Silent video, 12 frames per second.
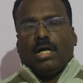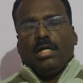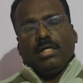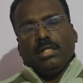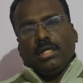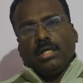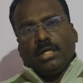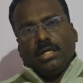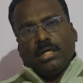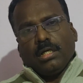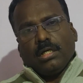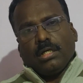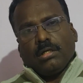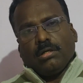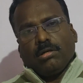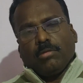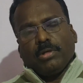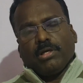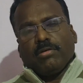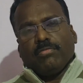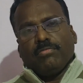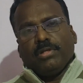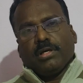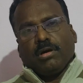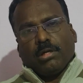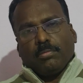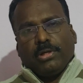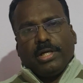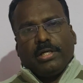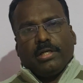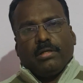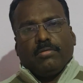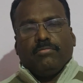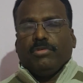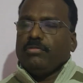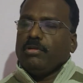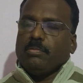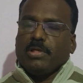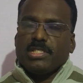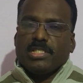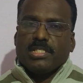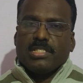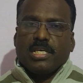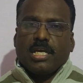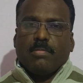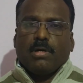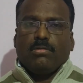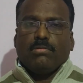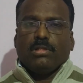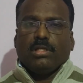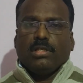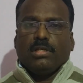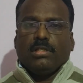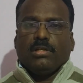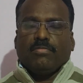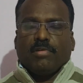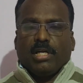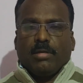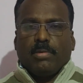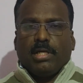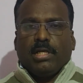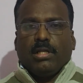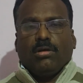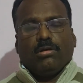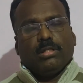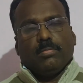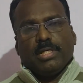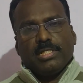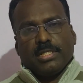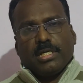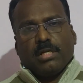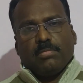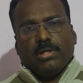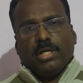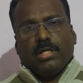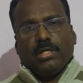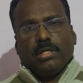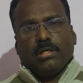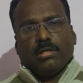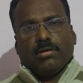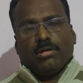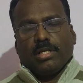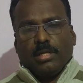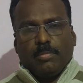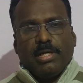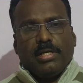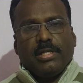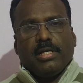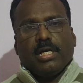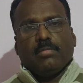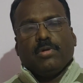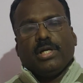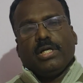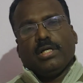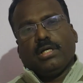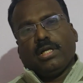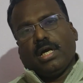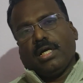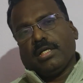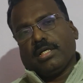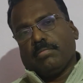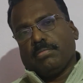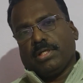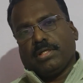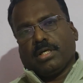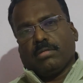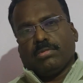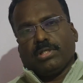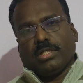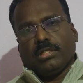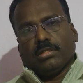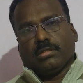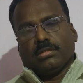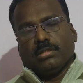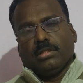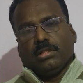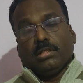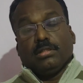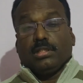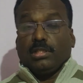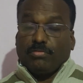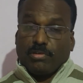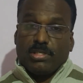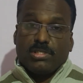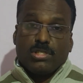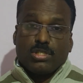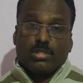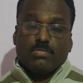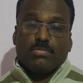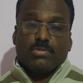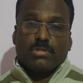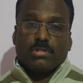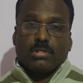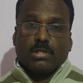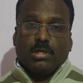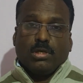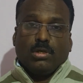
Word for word: under the topic of the carburetor we will be discussing about the, the fundamental or the basic carburetor or elementary carburetor and a complete carburetor the different systems